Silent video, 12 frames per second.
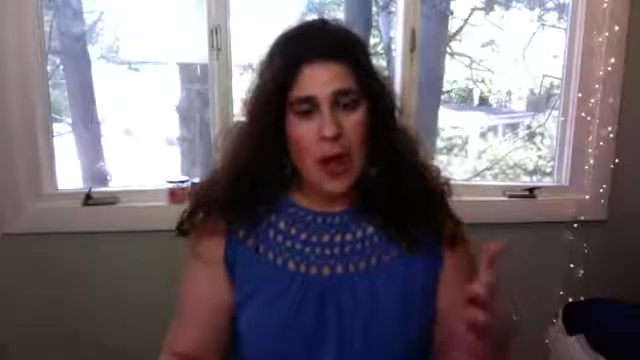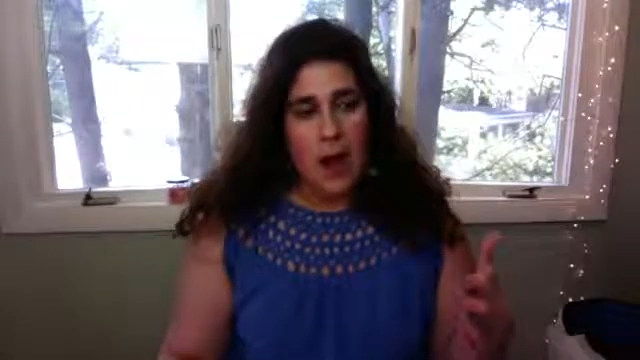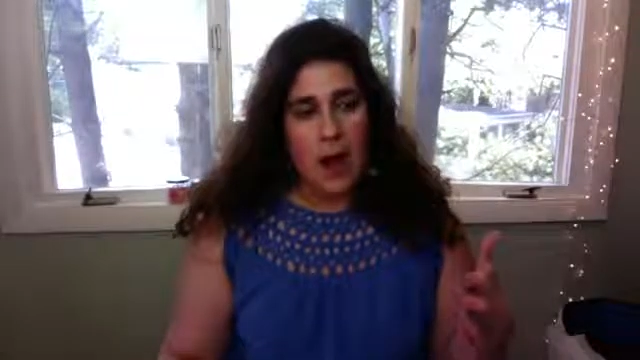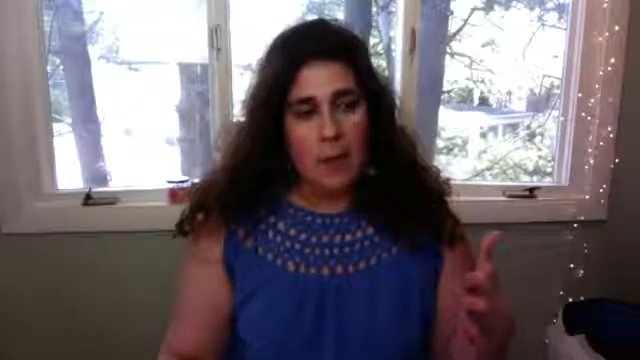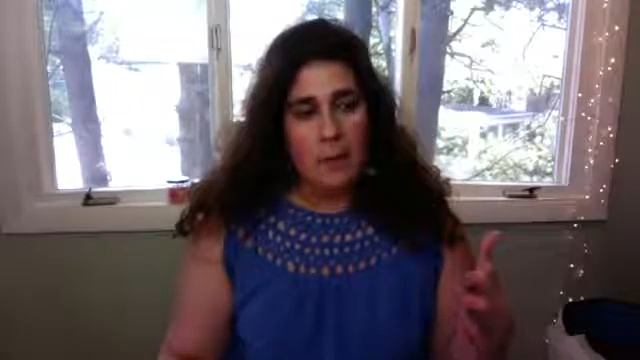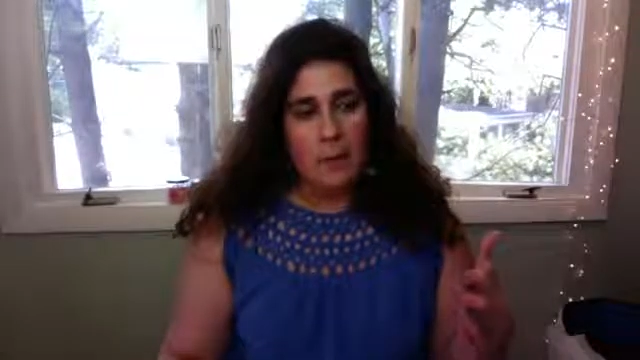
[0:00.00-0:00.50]

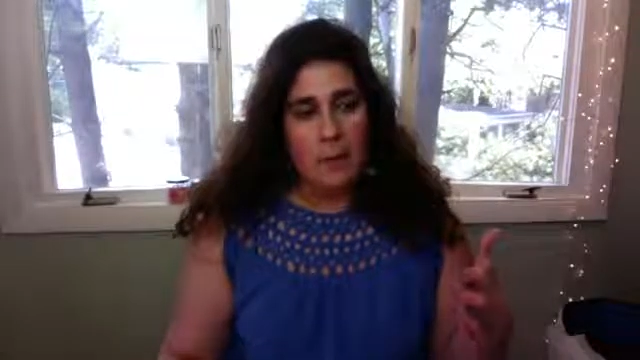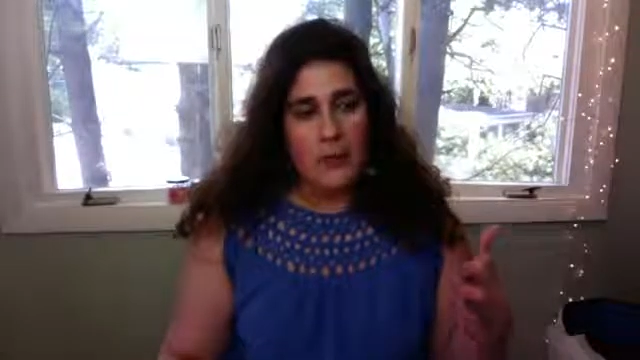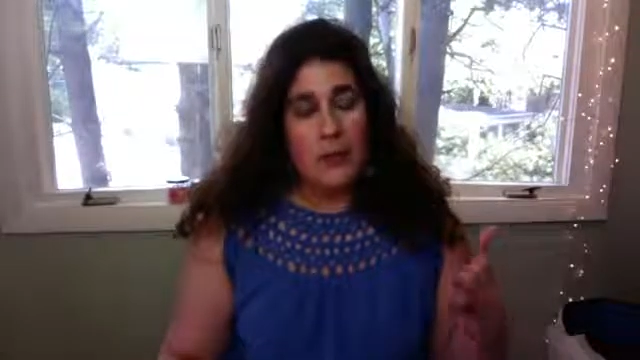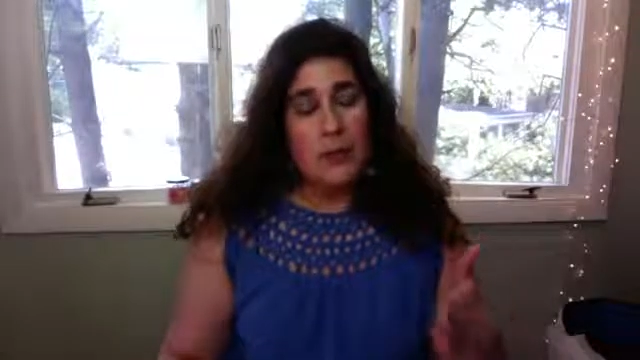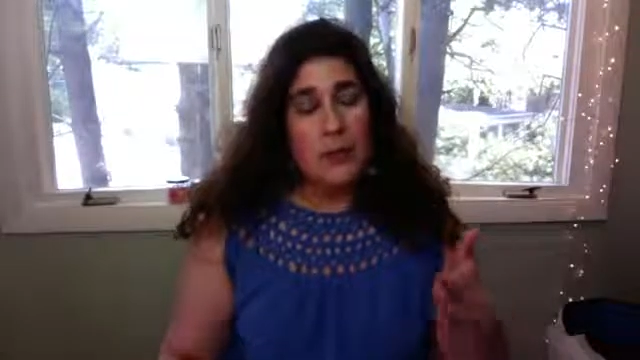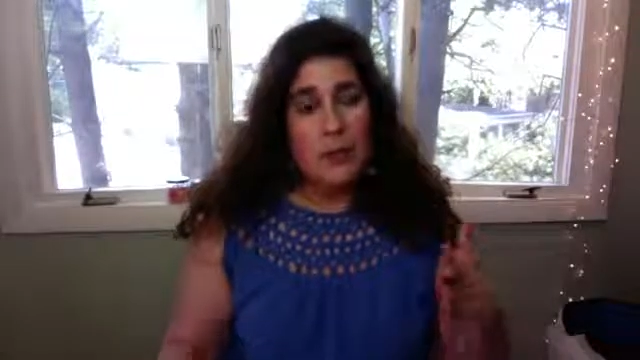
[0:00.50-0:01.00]
to
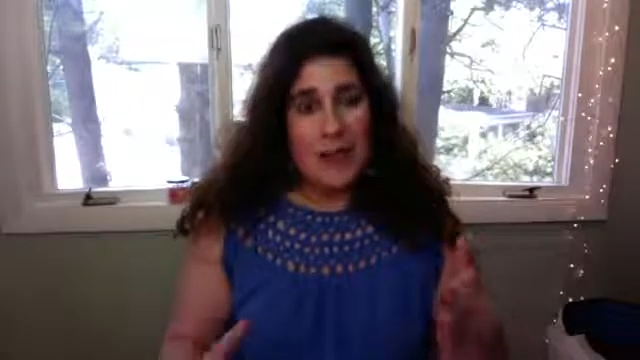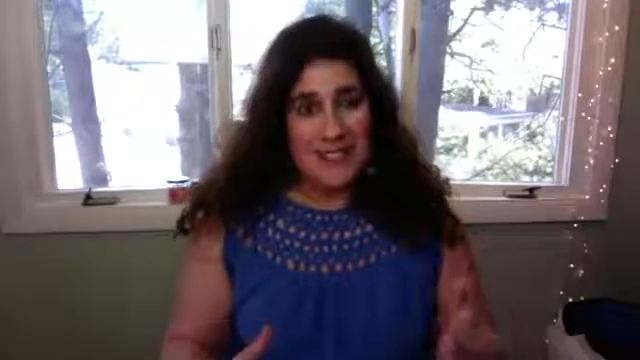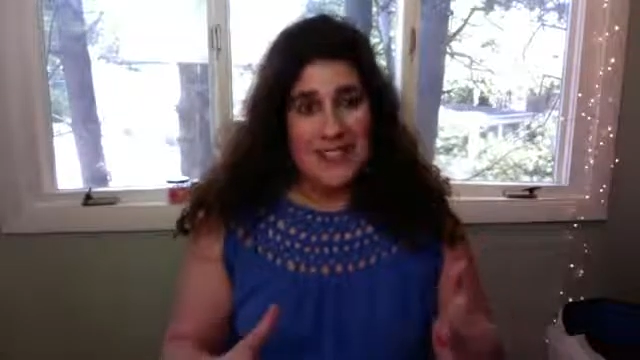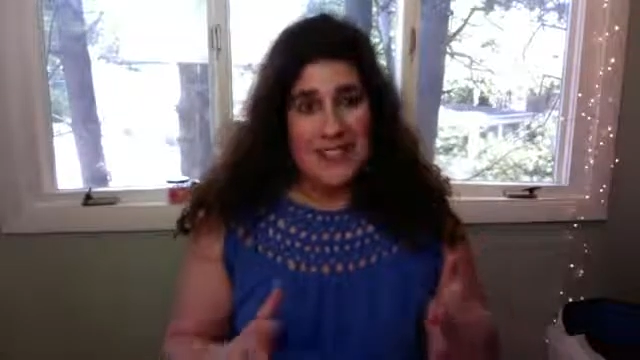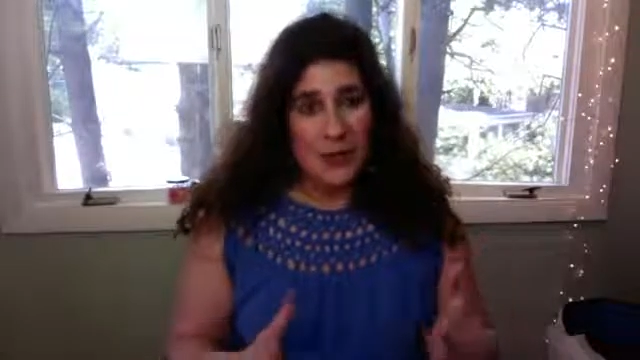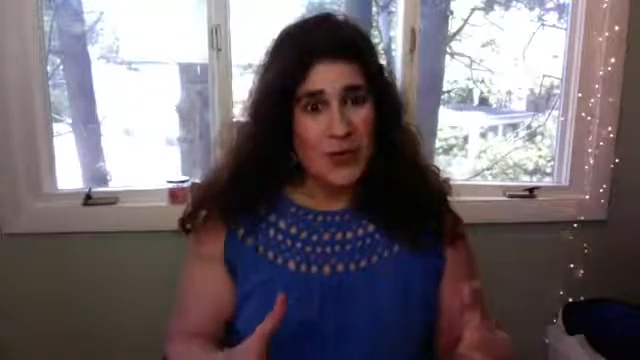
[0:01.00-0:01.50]
do the
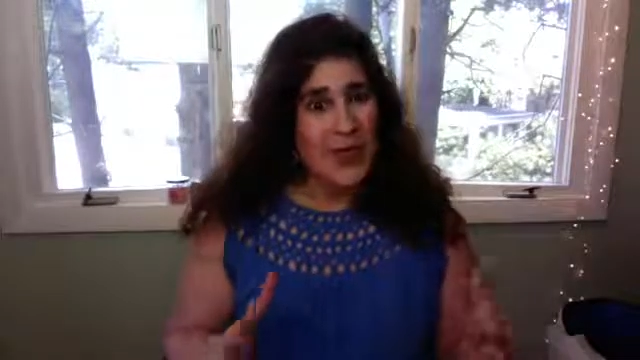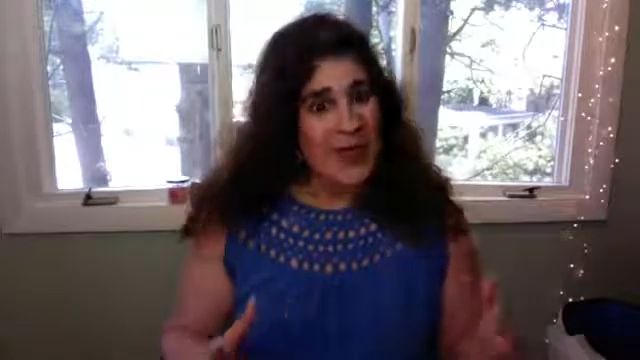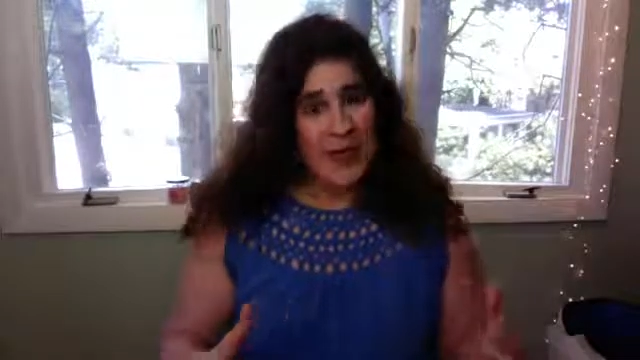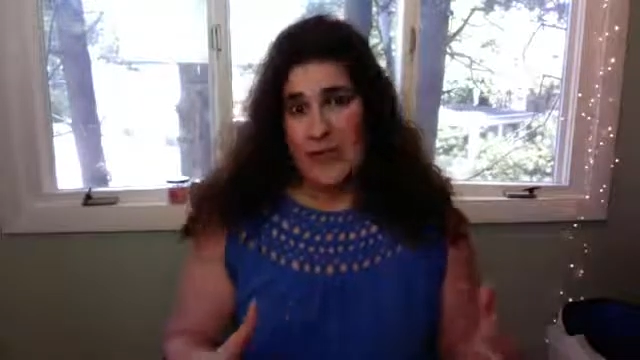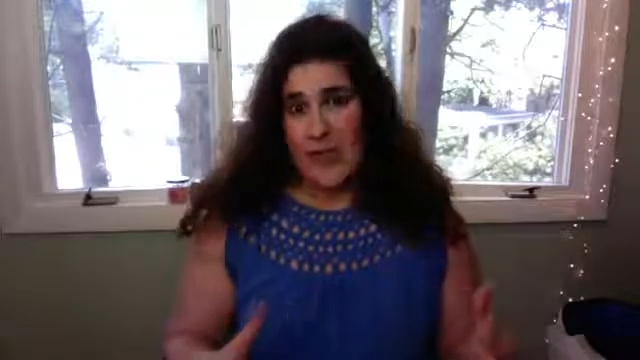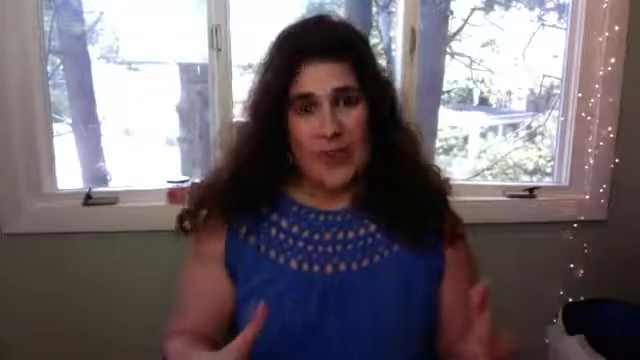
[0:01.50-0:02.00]
best that you
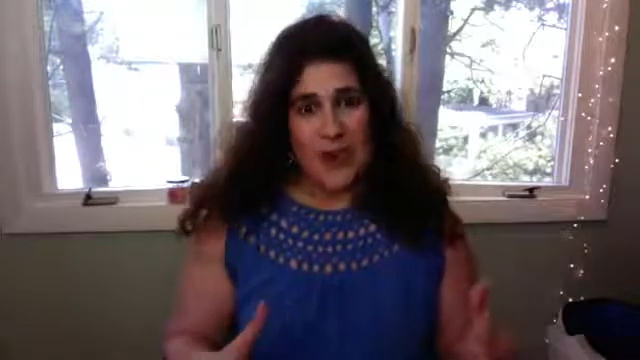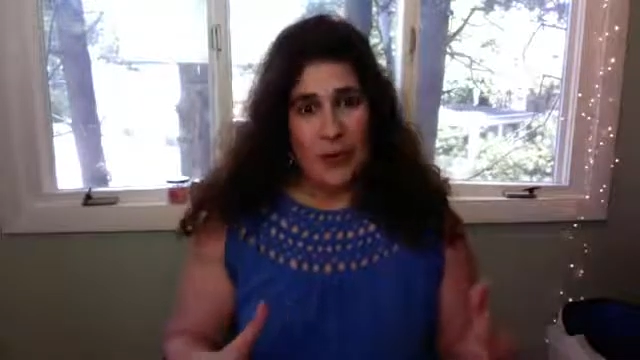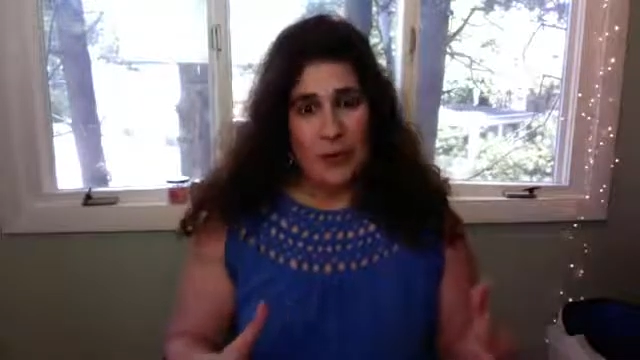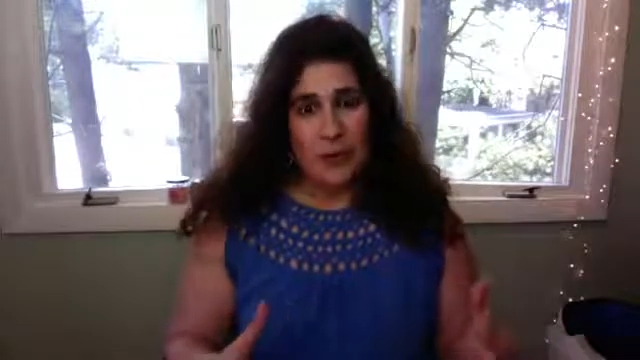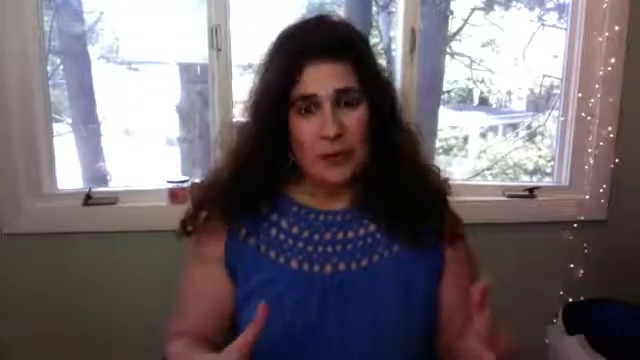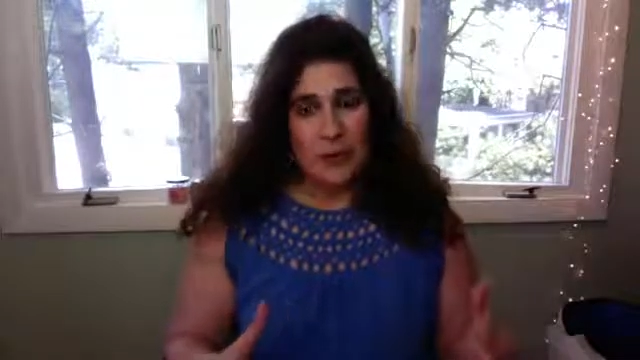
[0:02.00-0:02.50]
can right
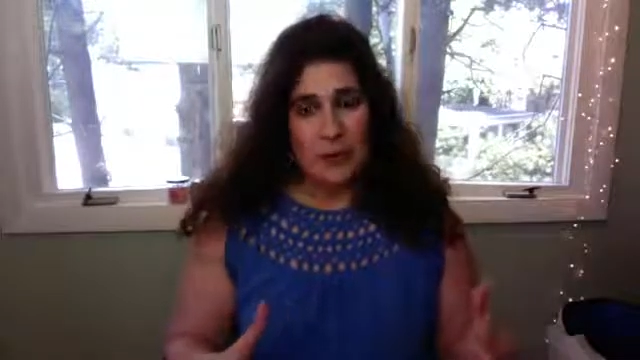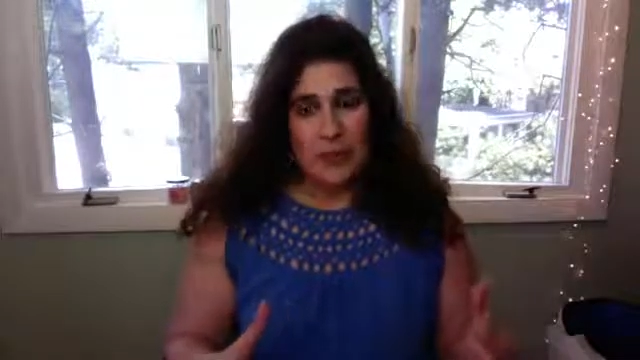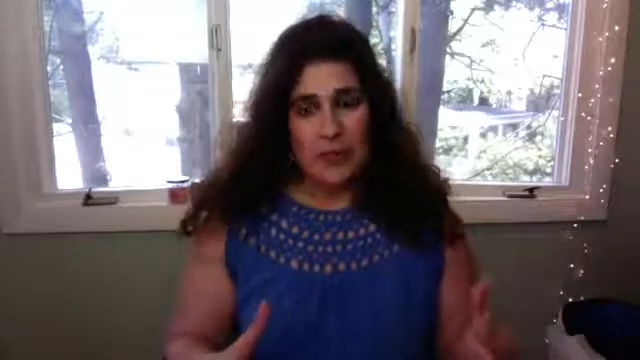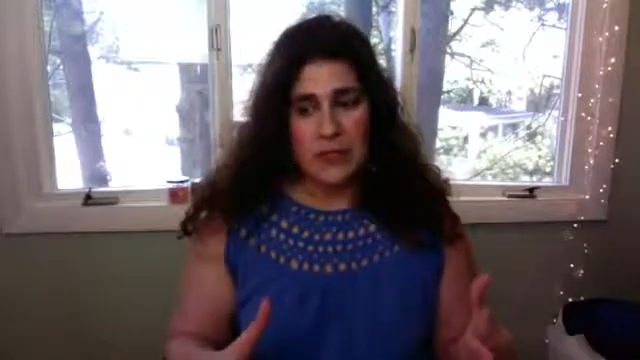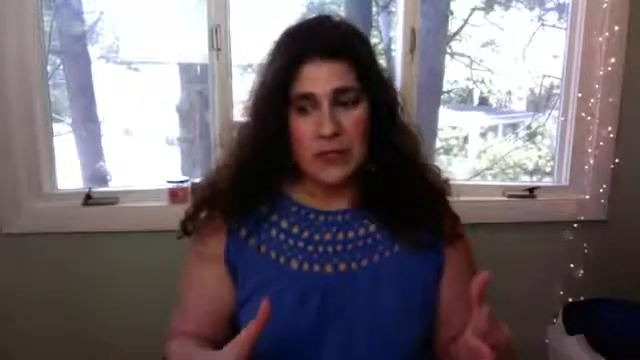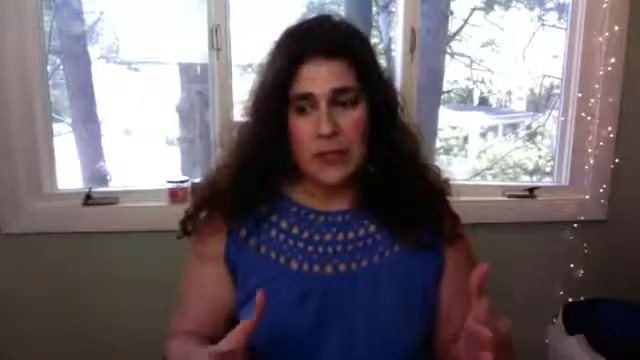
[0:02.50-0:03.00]
now with
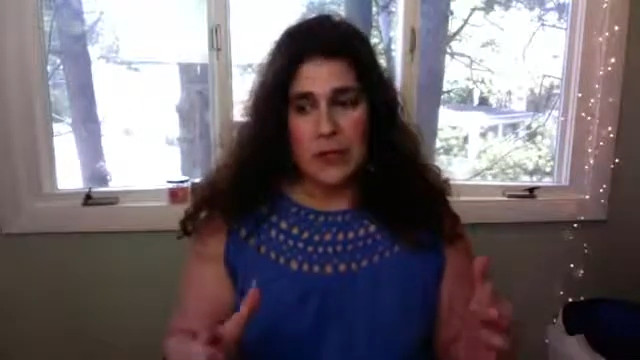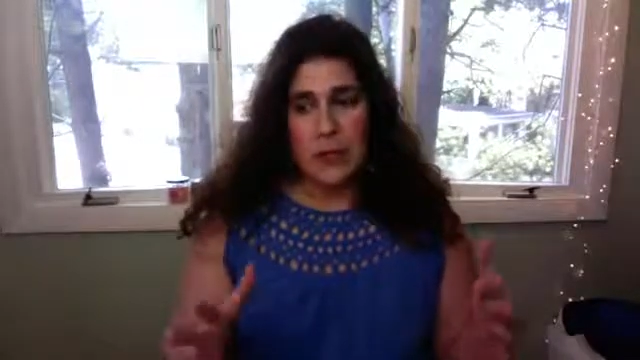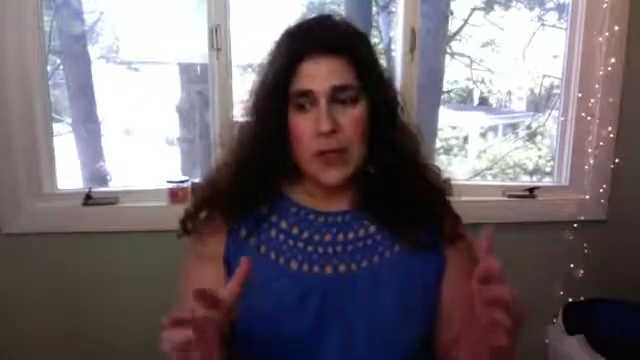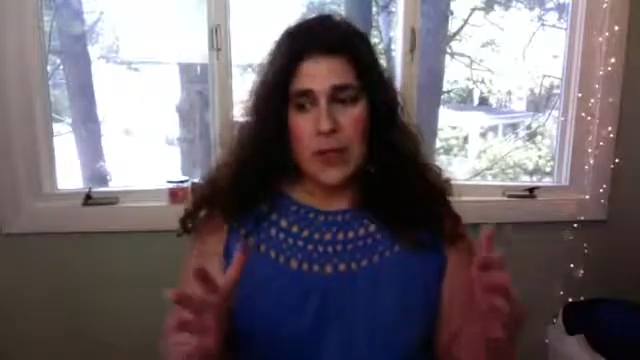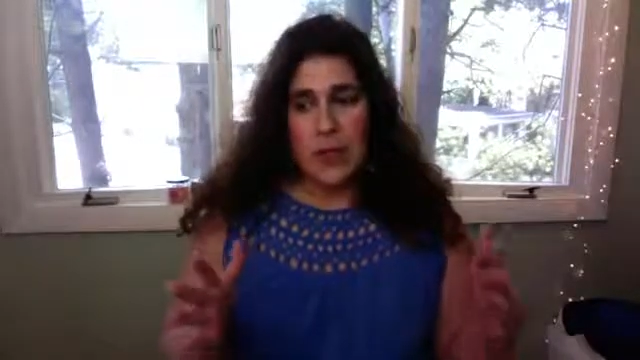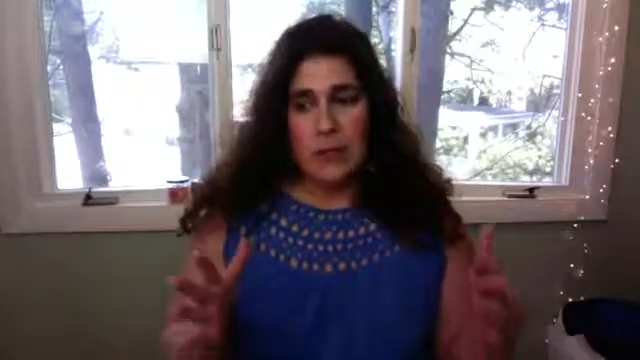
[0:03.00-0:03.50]
respect to